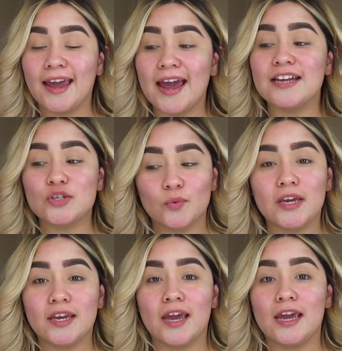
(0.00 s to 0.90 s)
at
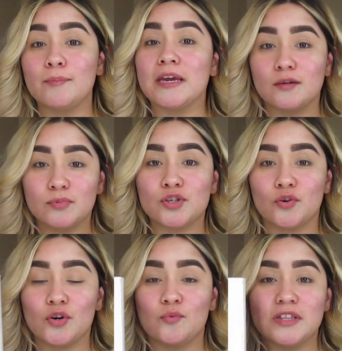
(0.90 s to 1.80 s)
doing a makeup
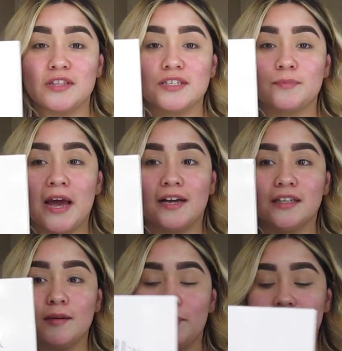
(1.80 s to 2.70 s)
tutorial with this
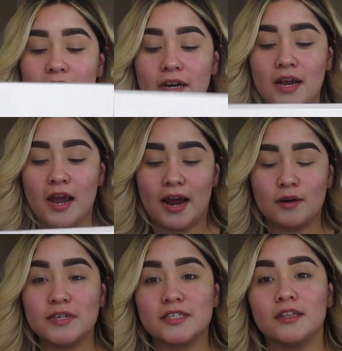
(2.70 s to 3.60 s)
palette, but I
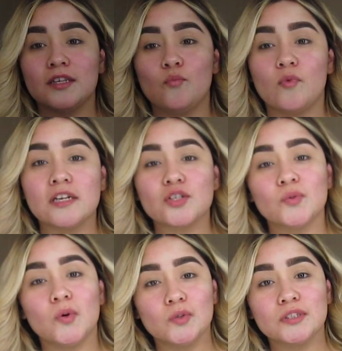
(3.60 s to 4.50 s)
recently went
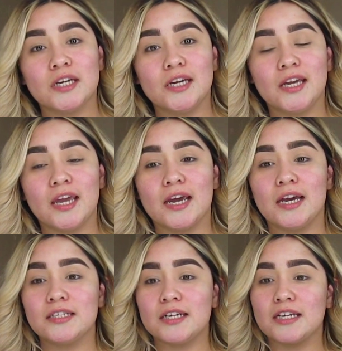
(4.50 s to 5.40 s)
to Ulta
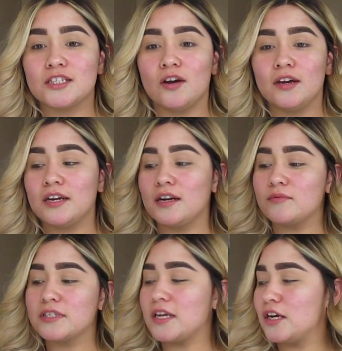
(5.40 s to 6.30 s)
and I saw it and I
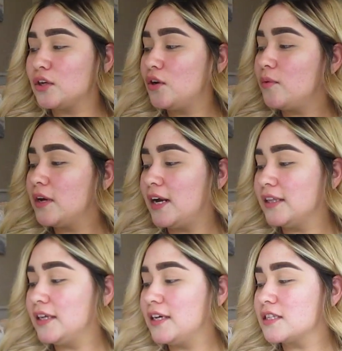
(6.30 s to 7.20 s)
was like, you know what, I
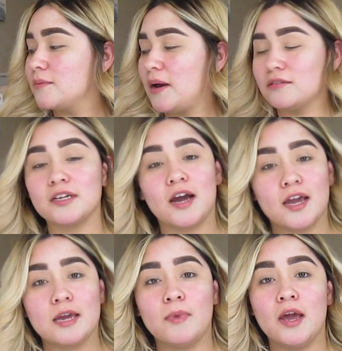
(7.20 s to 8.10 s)
think it's about
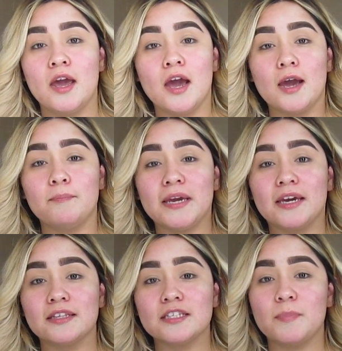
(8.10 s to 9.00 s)
time I
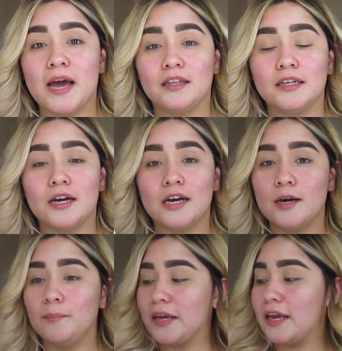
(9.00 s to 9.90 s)
pick this palette
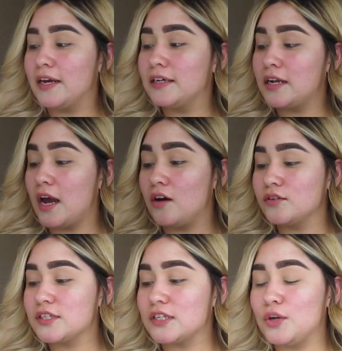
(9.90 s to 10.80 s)
up and I'll
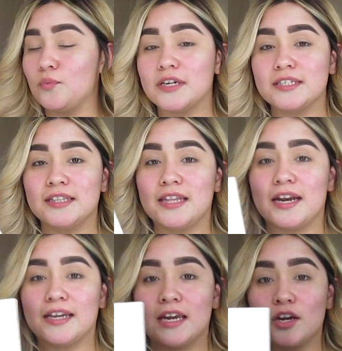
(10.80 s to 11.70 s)
see what is it that
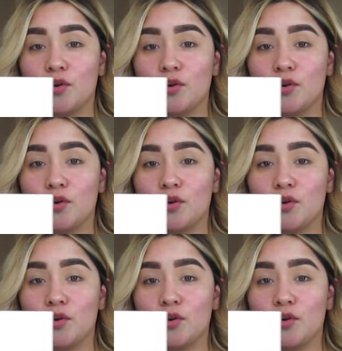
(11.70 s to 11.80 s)
I can